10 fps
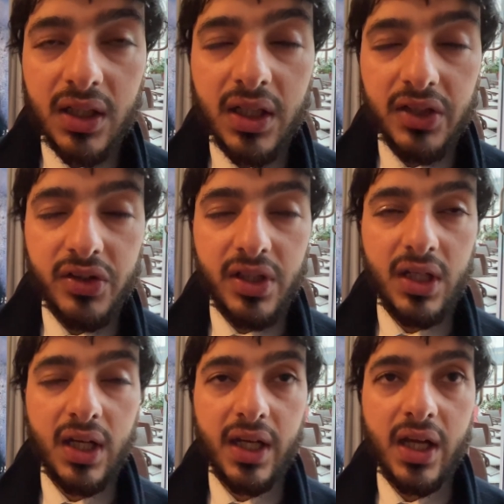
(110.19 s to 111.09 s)
country
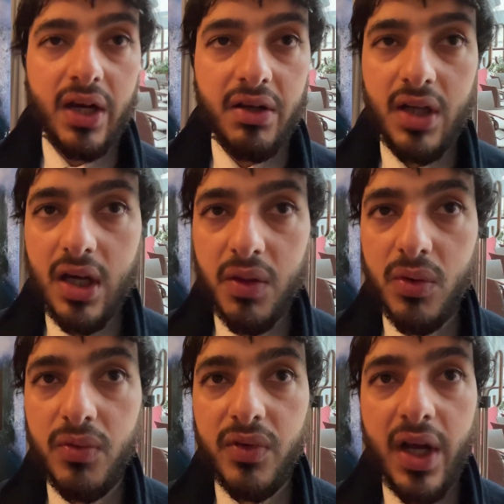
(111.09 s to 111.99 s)
like Riyadh
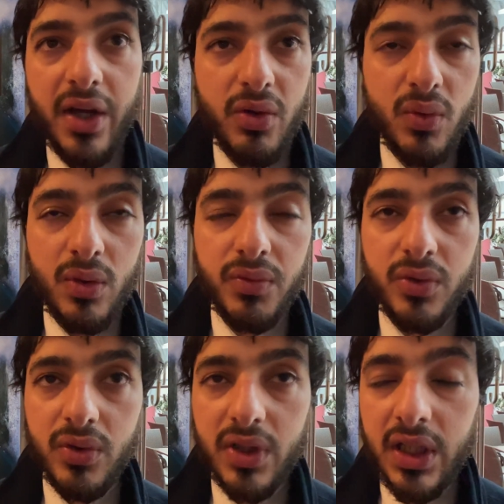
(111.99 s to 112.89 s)
of Cairo of
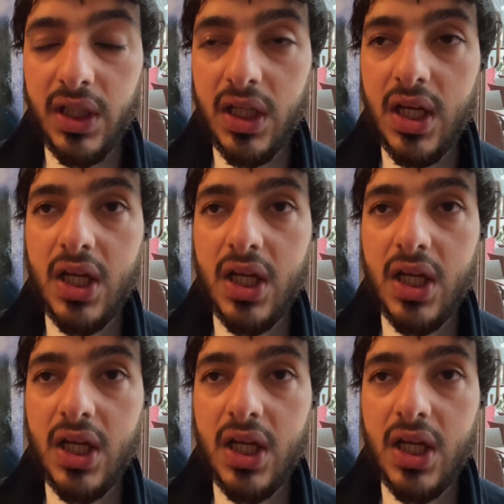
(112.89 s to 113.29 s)
Turkey.